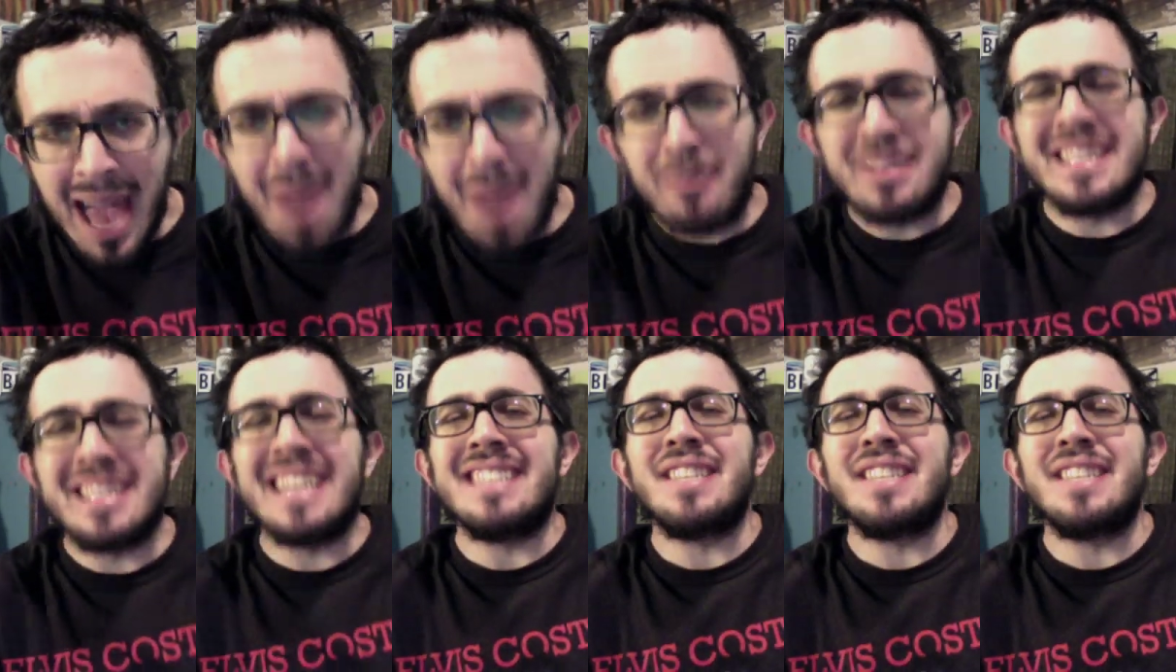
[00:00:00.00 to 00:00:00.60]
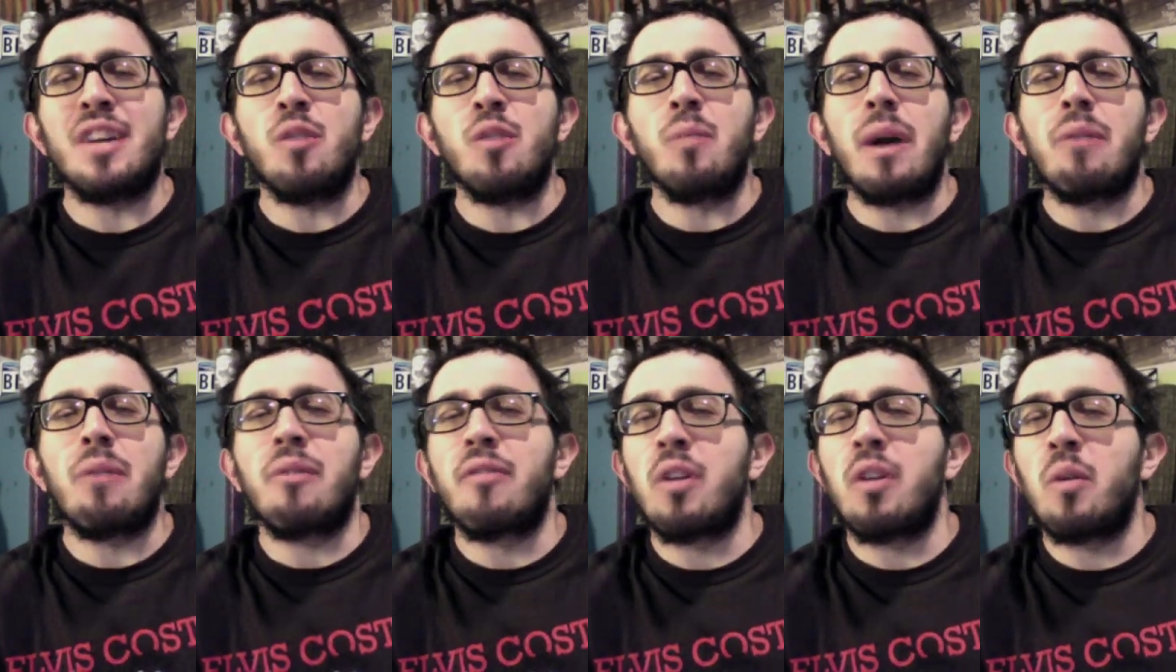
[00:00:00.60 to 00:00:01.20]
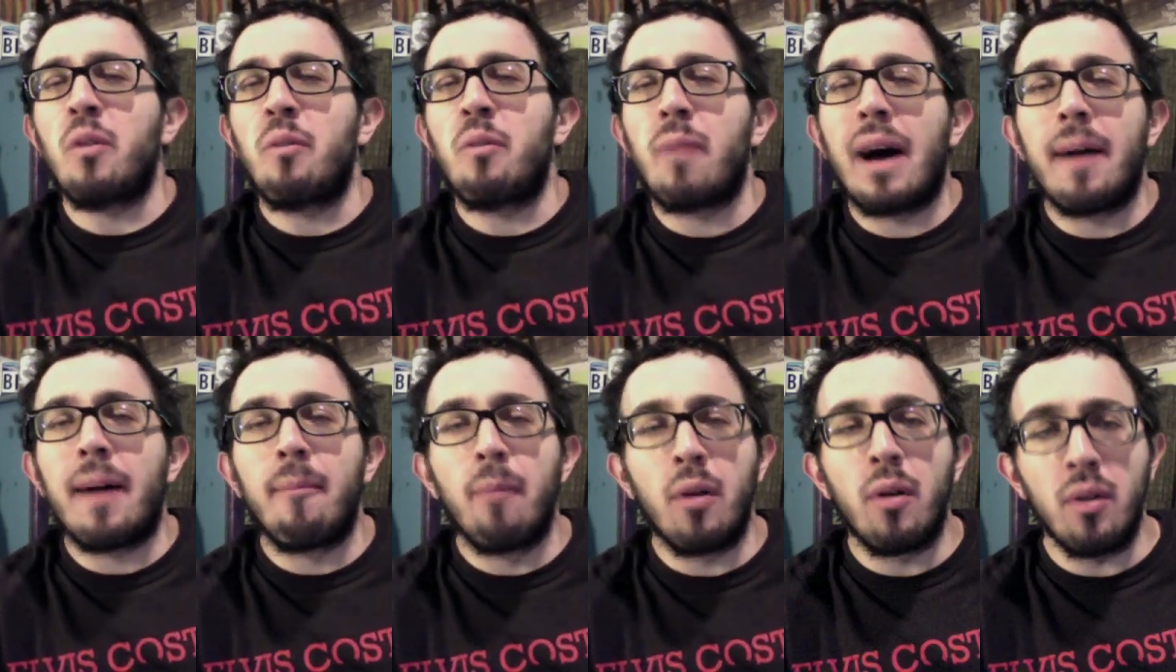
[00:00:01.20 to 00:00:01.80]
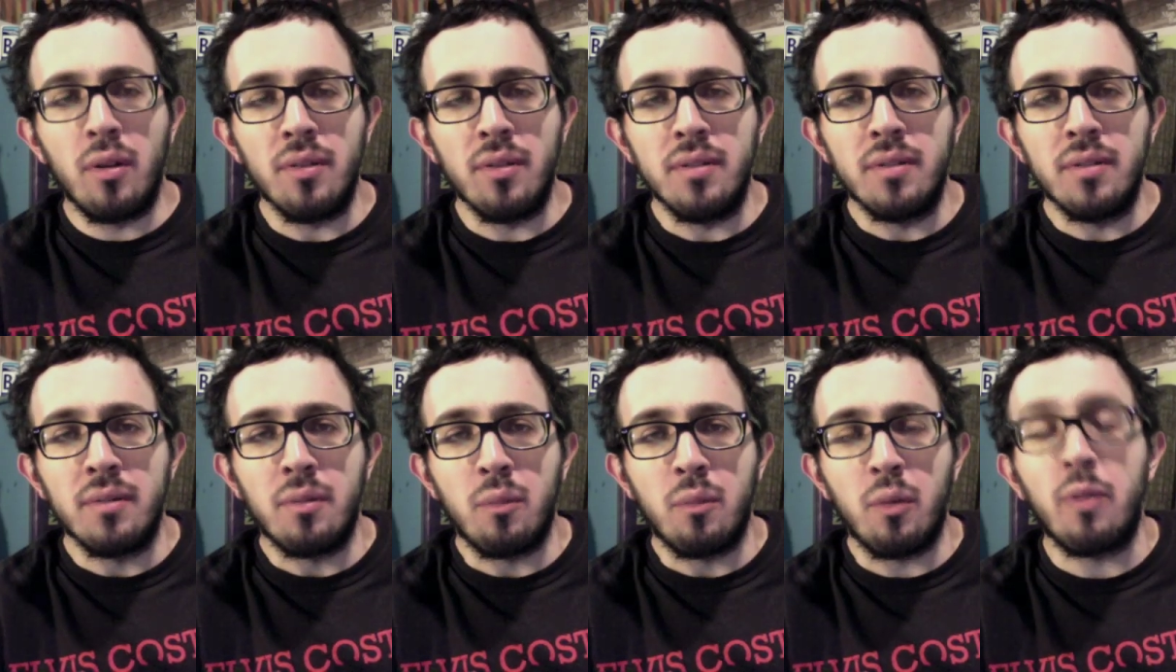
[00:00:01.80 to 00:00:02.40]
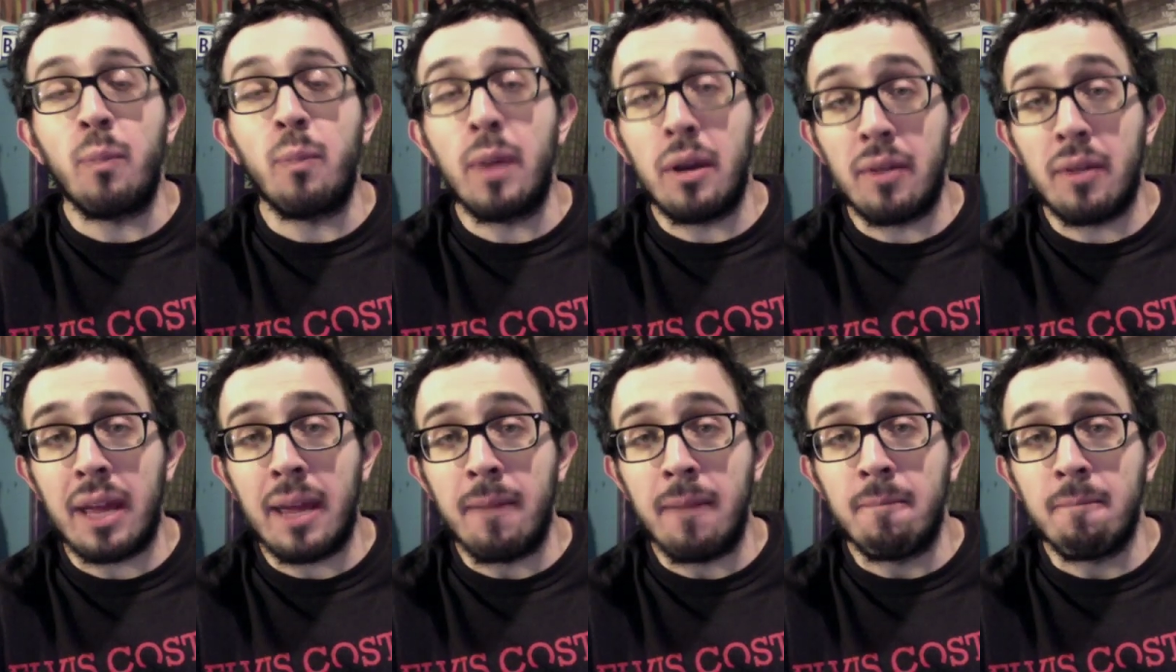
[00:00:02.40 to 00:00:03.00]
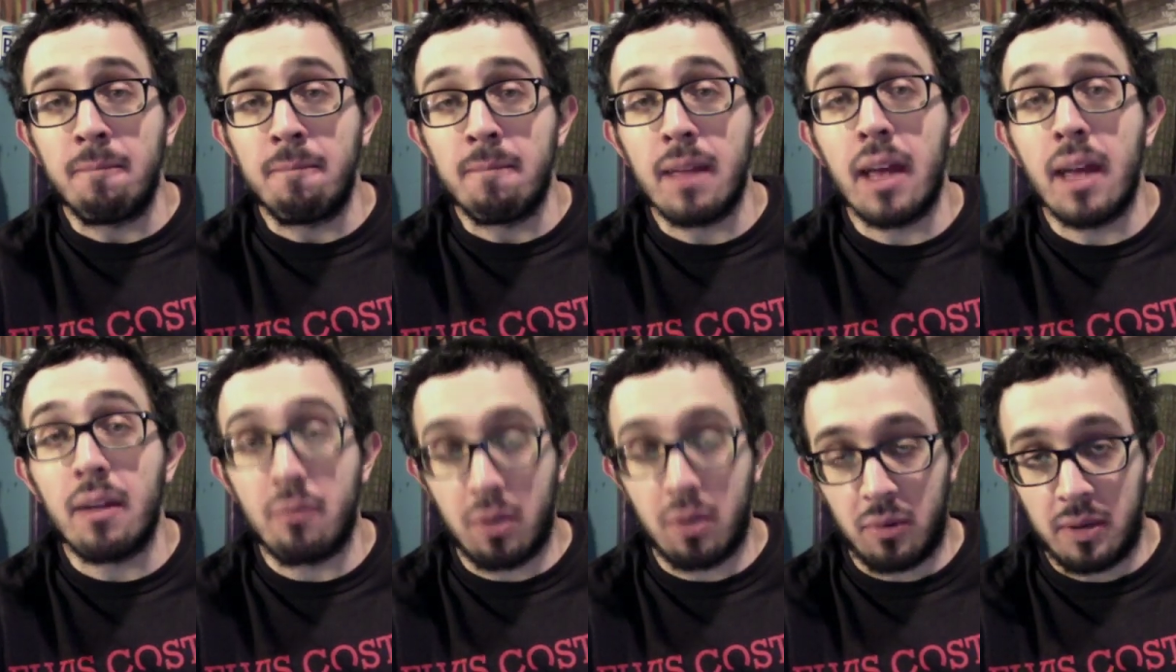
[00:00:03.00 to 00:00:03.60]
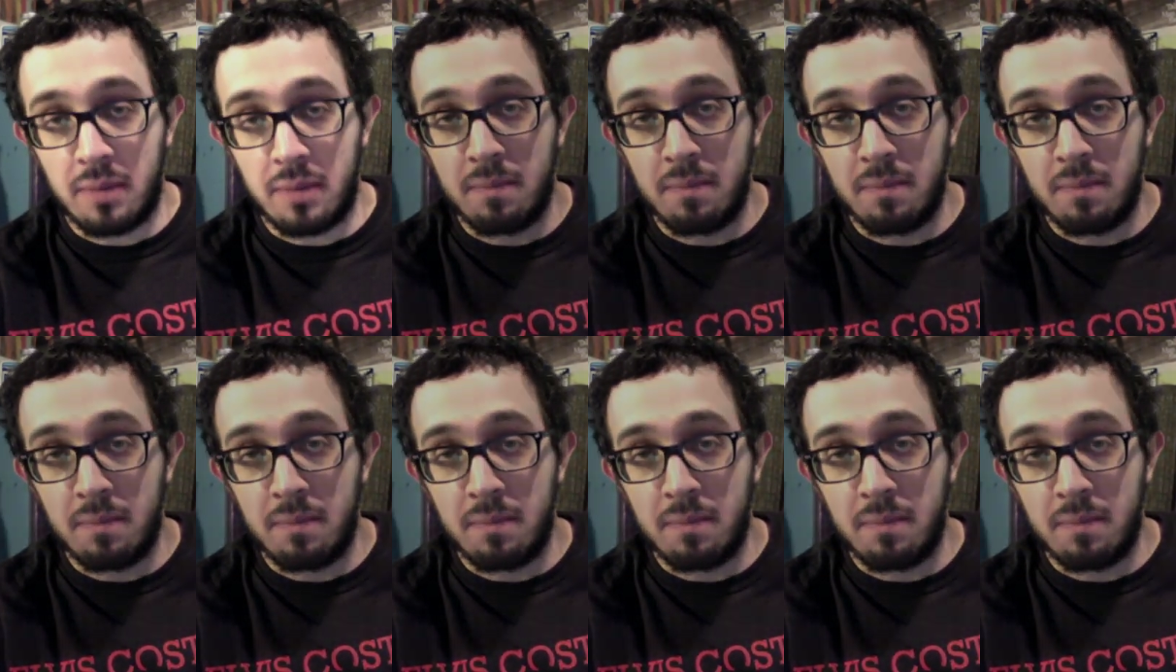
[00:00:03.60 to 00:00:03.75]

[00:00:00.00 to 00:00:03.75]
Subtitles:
I present to you my review of Bob Mould with Beauty and Ruin.